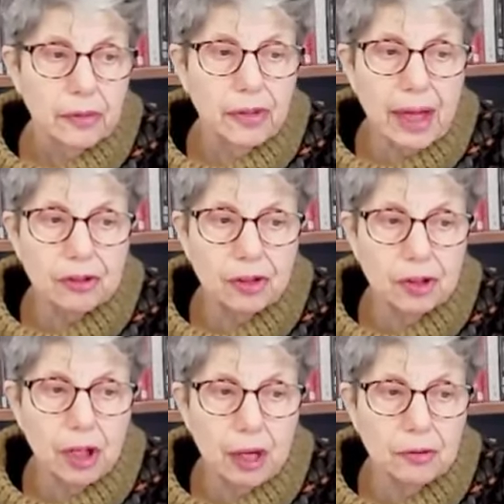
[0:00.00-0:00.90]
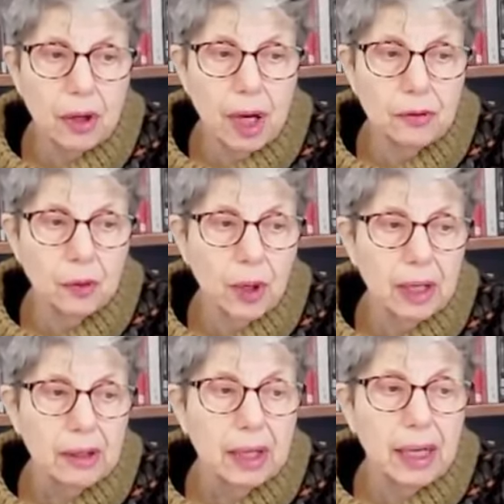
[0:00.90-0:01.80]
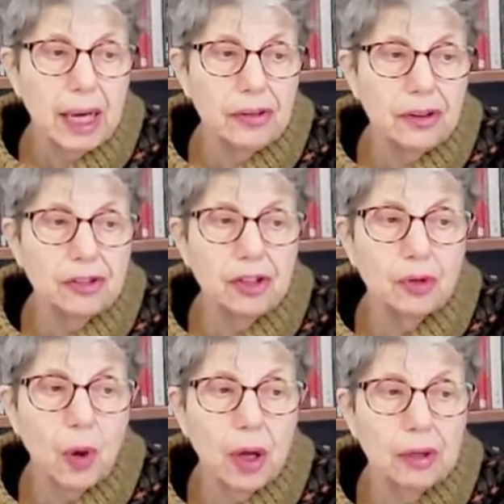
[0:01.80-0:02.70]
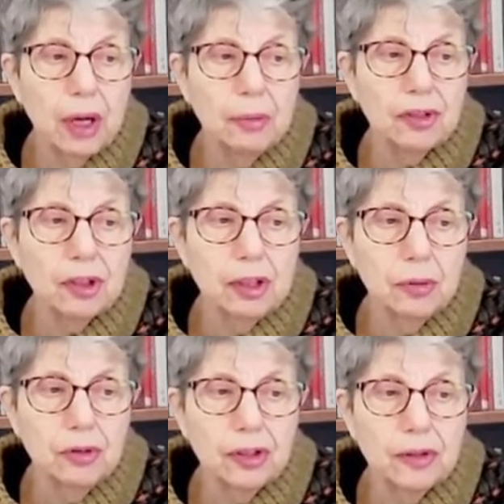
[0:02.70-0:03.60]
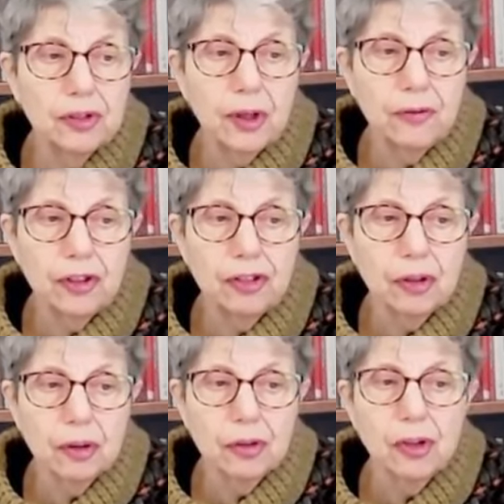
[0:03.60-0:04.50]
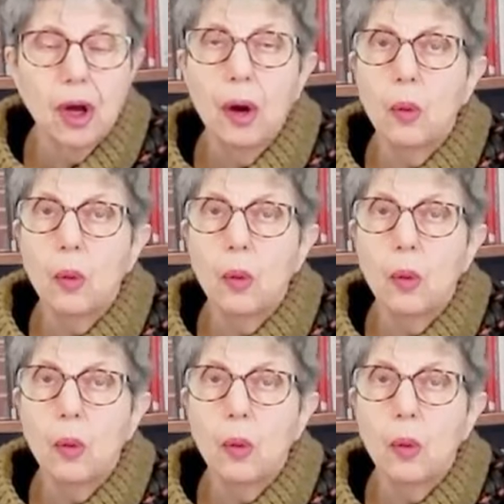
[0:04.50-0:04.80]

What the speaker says: That's UNRWA, and this is what Humza Yousaf's officials